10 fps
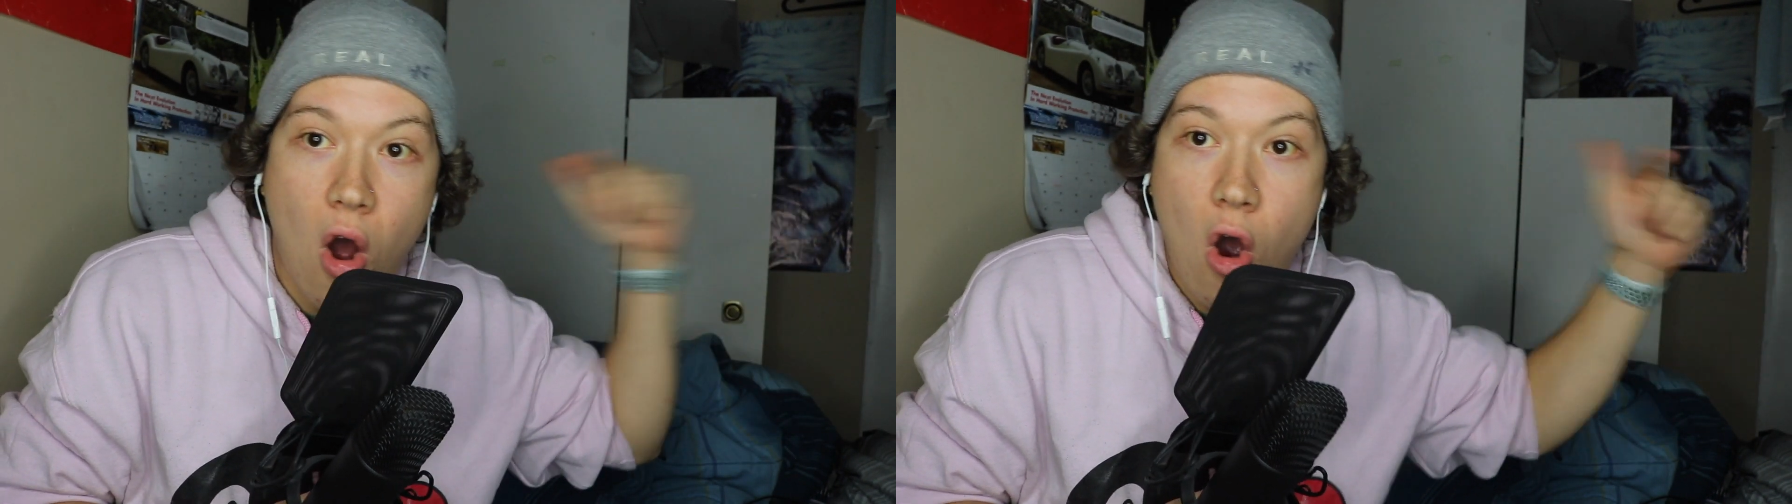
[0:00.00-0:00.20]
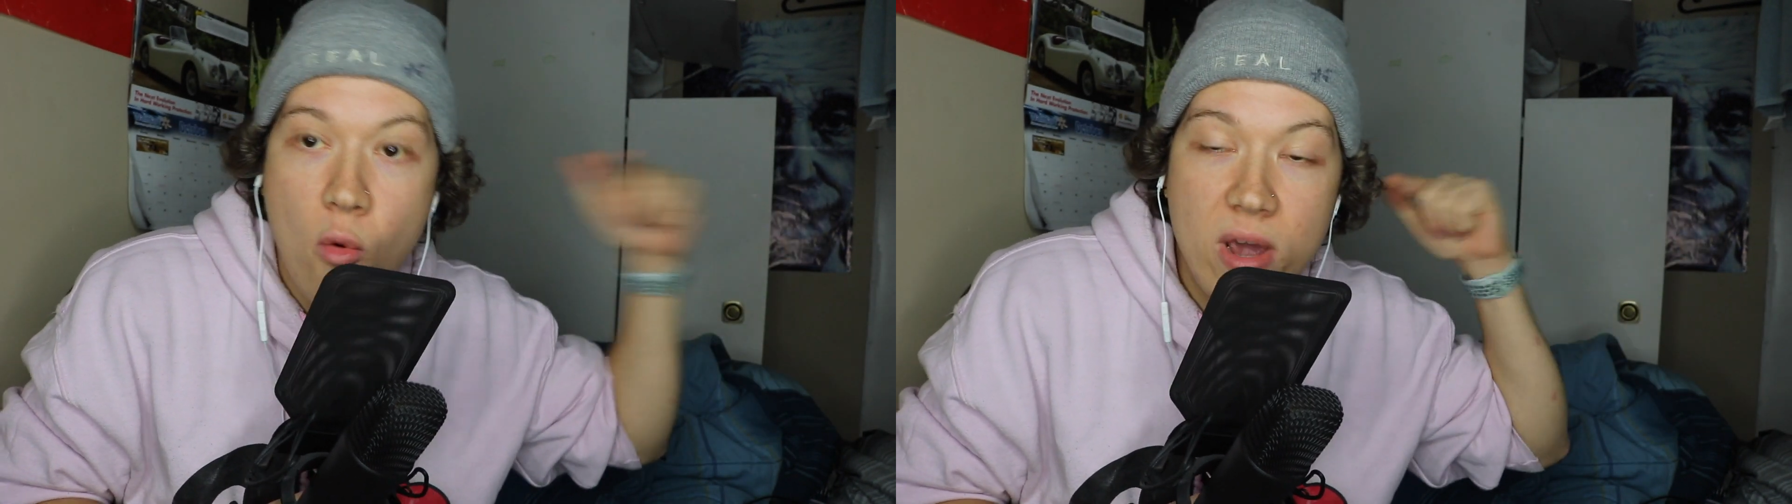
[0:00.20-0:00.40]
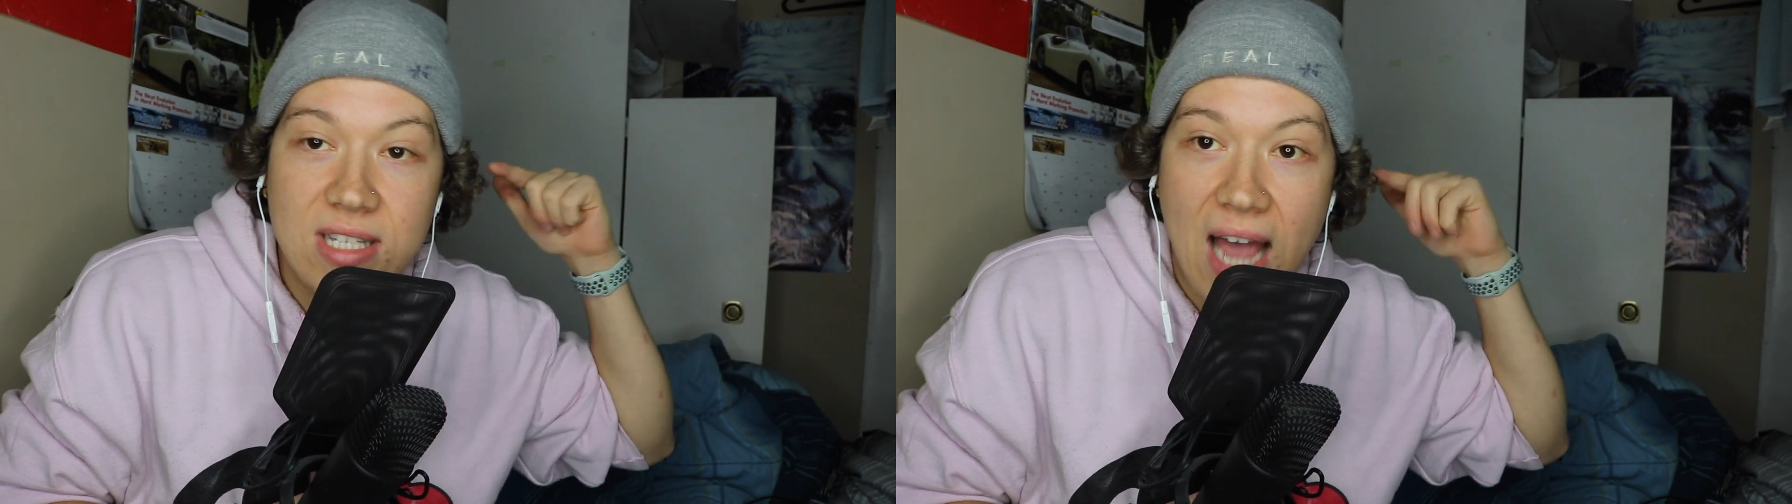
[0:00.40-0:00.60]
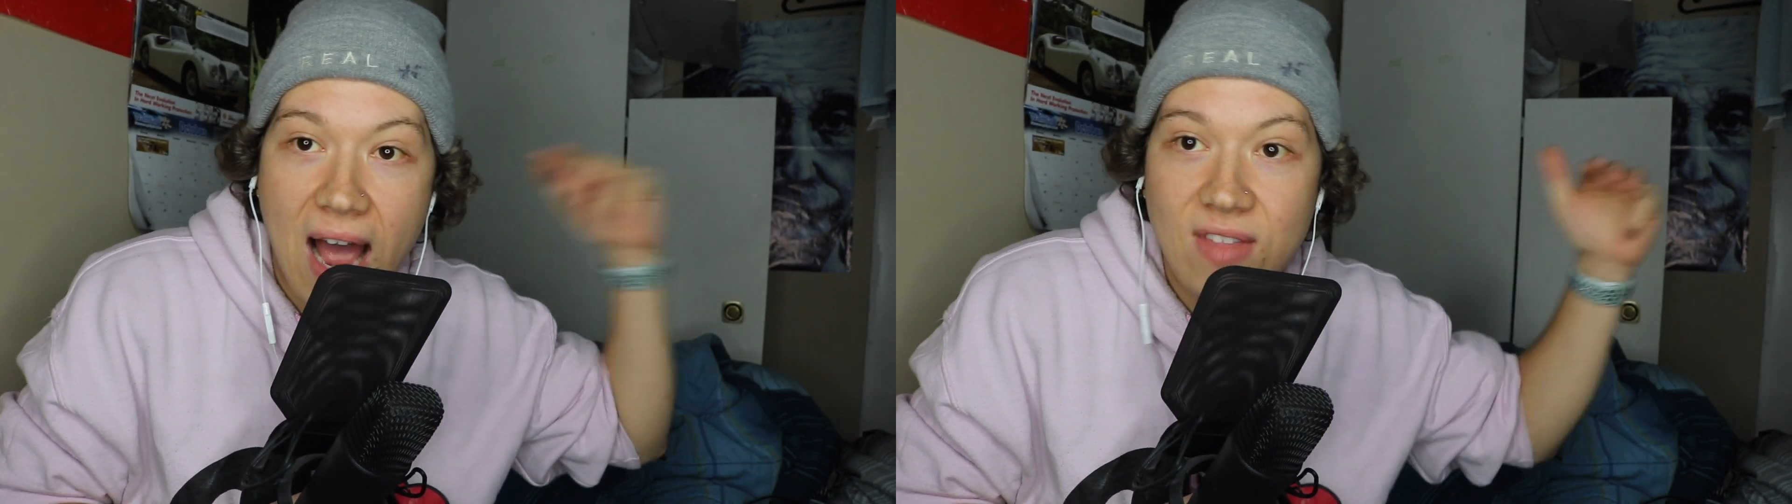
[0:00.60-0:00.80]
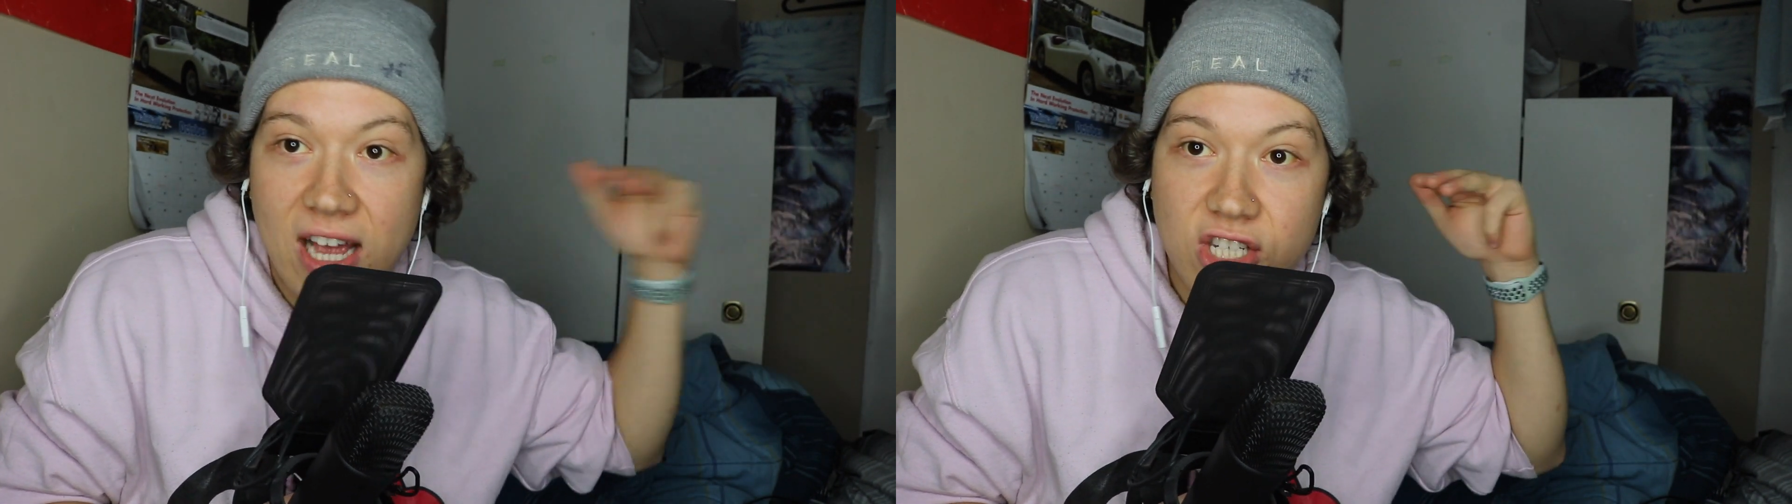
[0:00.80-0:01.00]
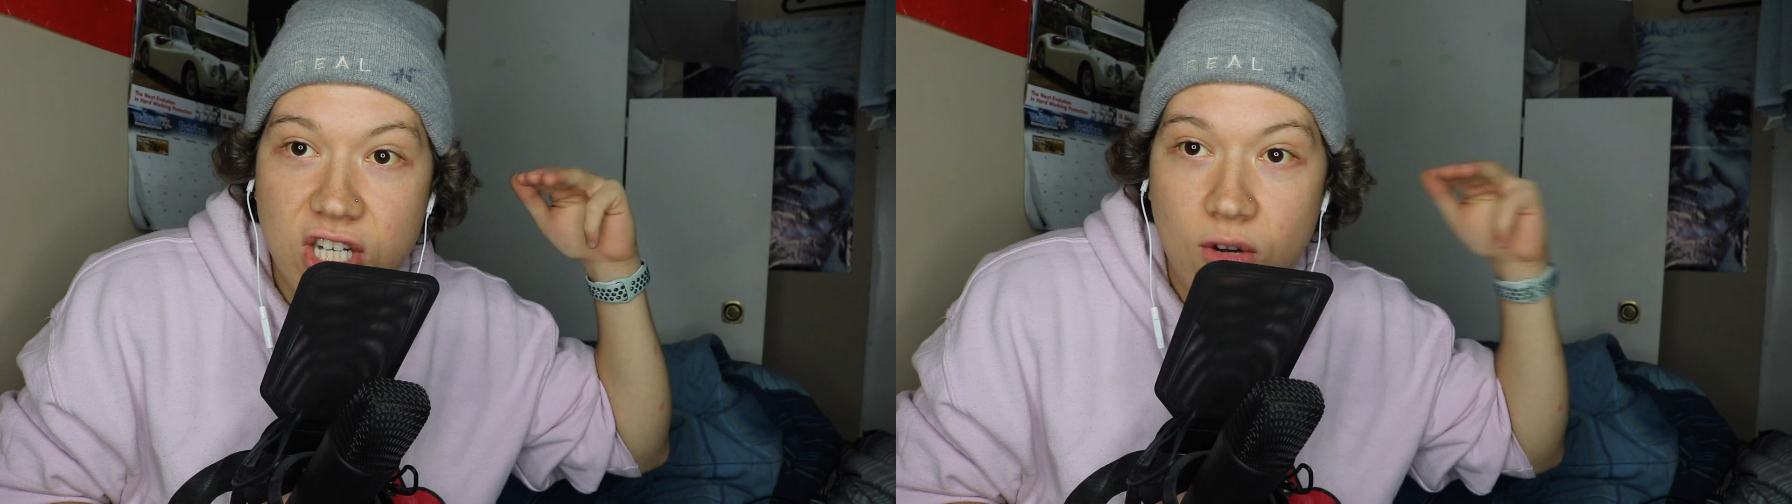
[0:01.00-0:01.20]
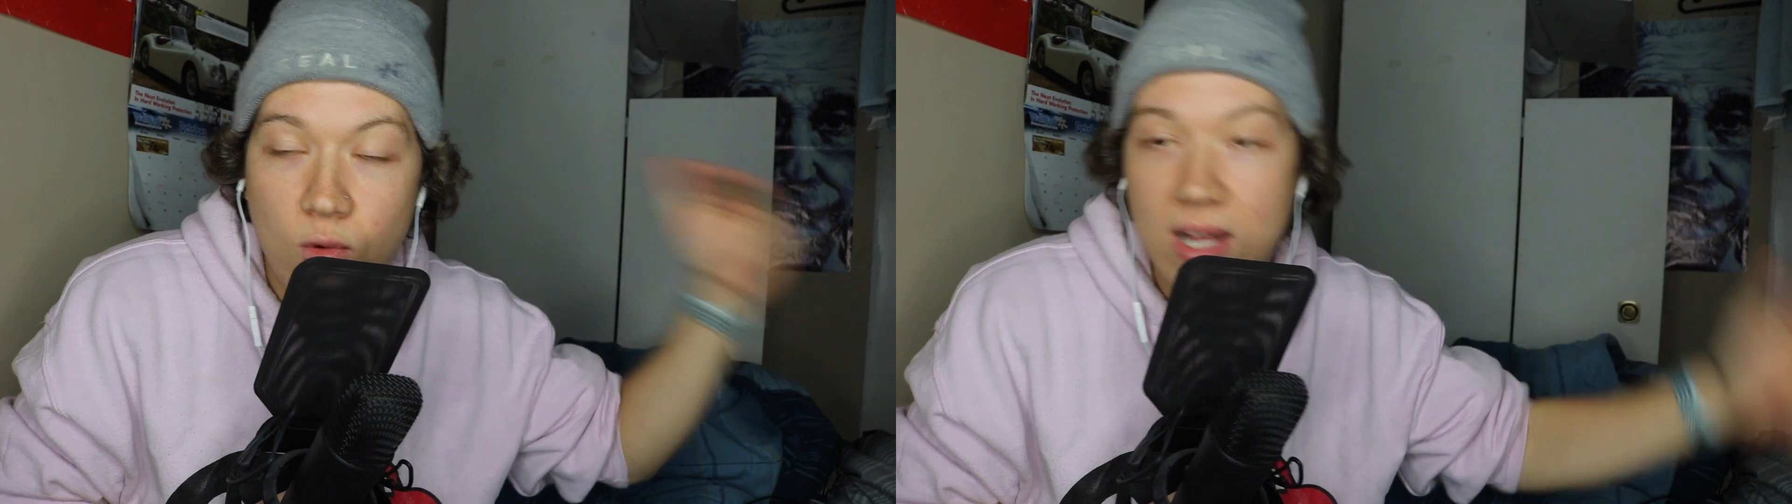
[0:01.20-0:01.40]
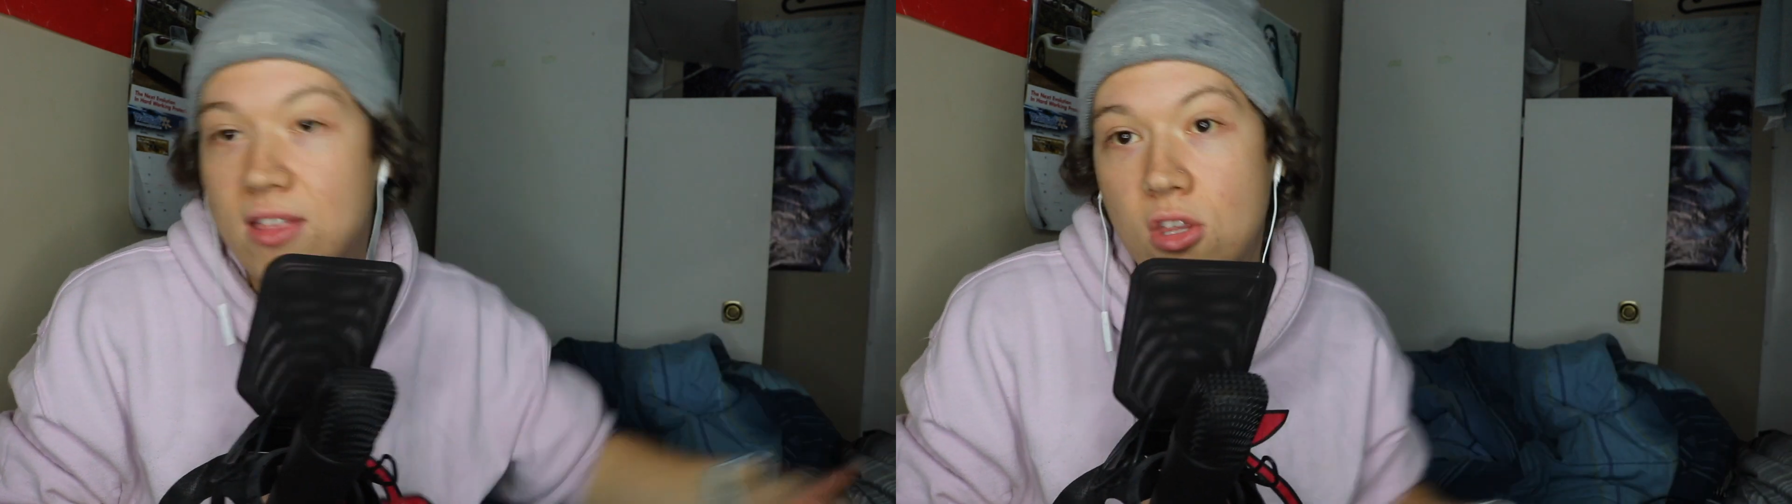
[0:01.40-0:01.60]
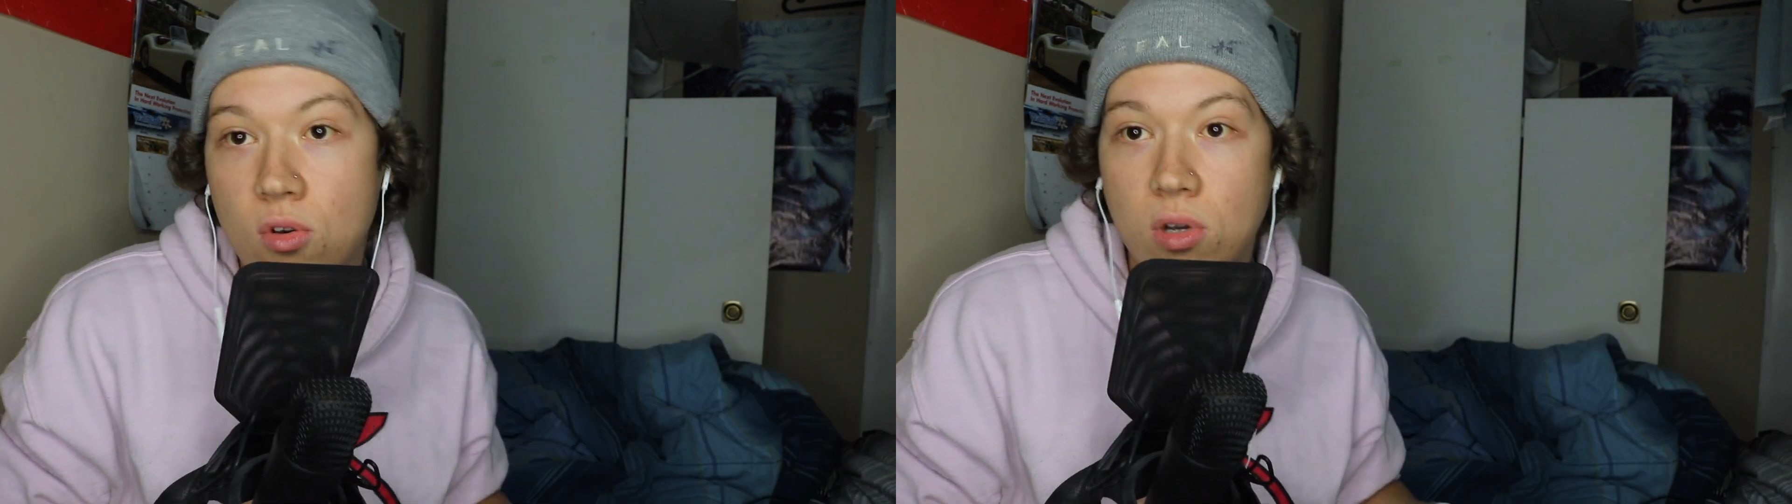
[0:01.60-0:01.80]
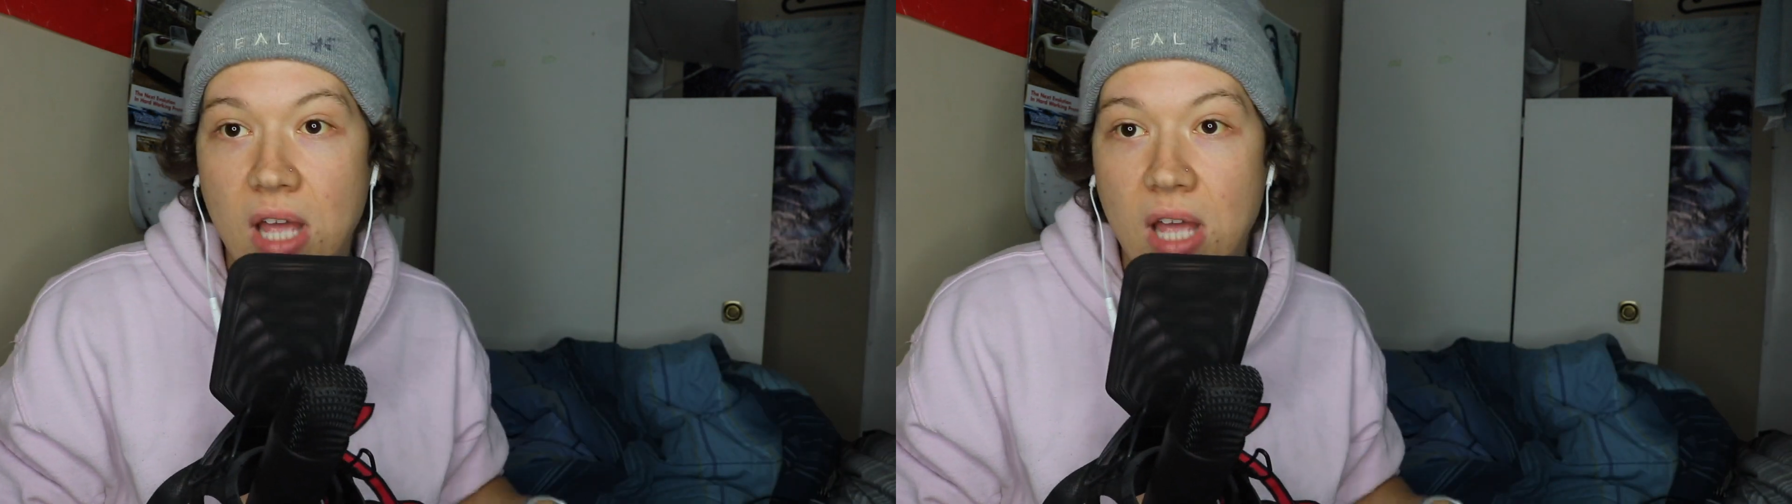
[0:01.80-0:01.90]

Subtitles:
Always have that shit with you.